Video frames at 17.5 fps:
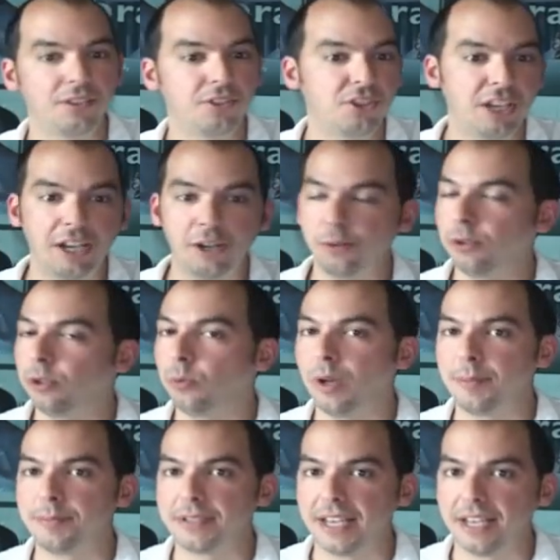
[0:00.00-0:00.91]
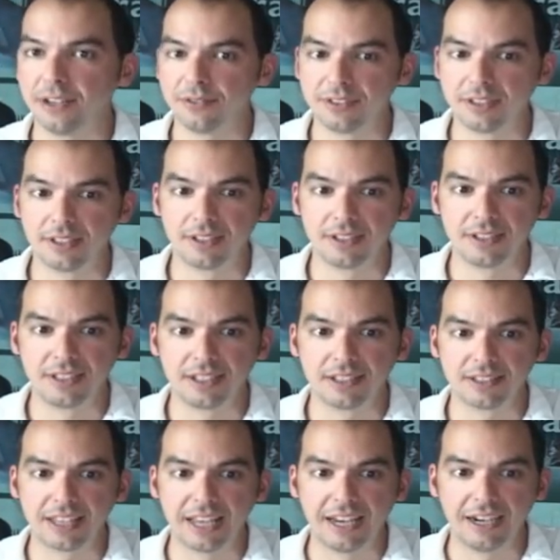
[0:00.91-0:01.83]
to the general website of
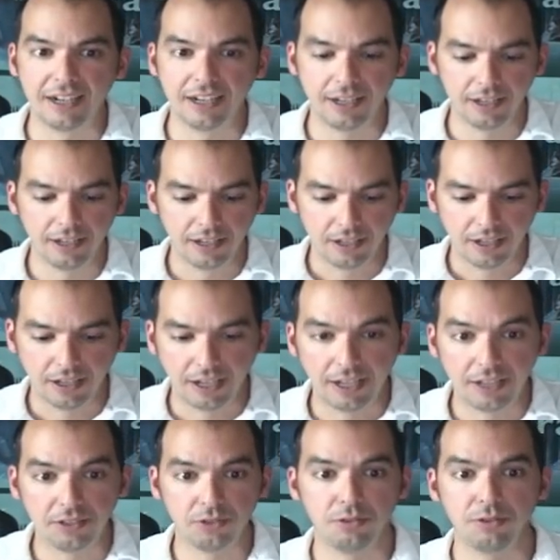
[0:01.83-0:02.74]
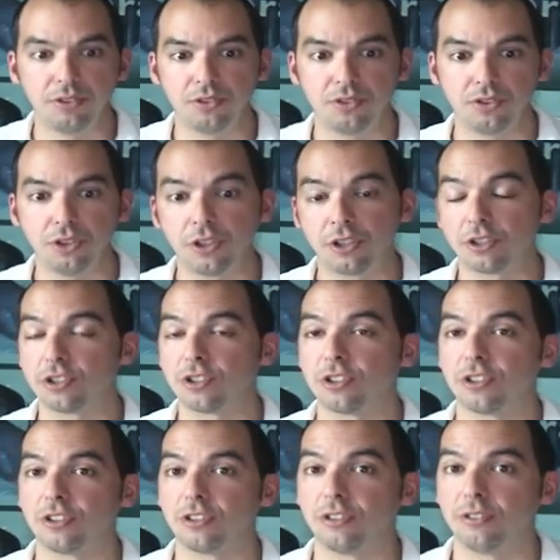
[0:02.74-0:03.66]
Statistics Canada and do the
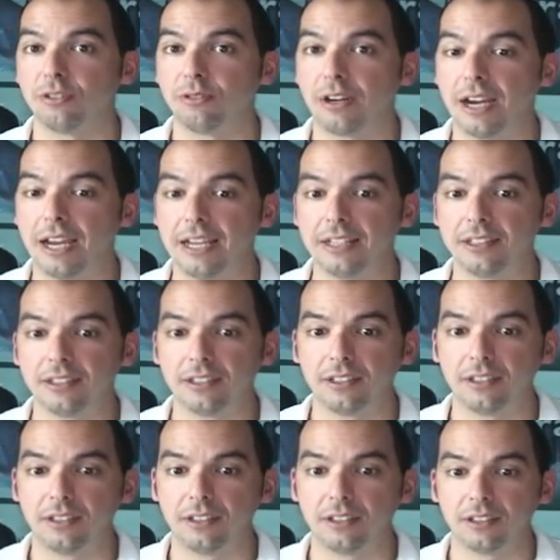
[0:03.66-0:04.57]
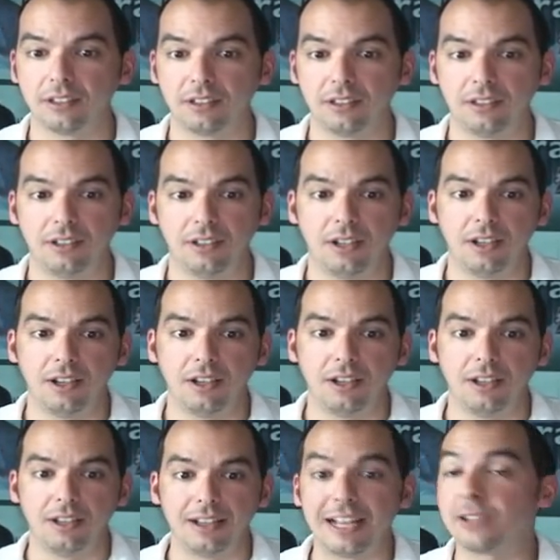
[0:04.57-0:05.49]
search, right?
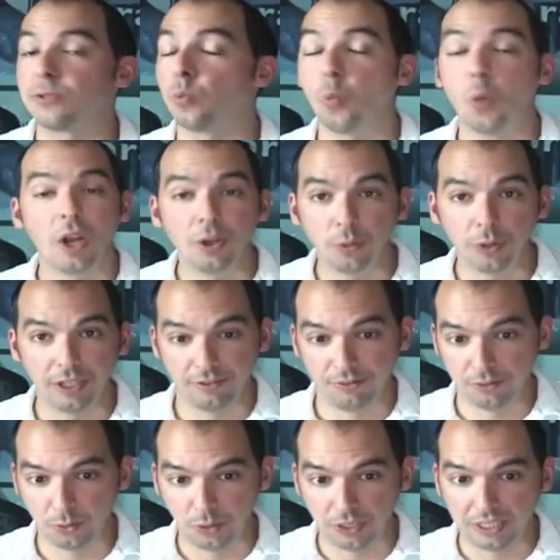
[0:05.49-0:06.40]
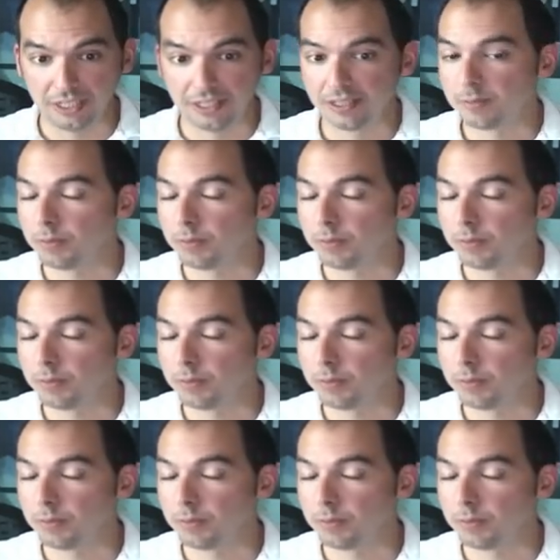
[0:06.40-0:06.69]
That's one way of doing it.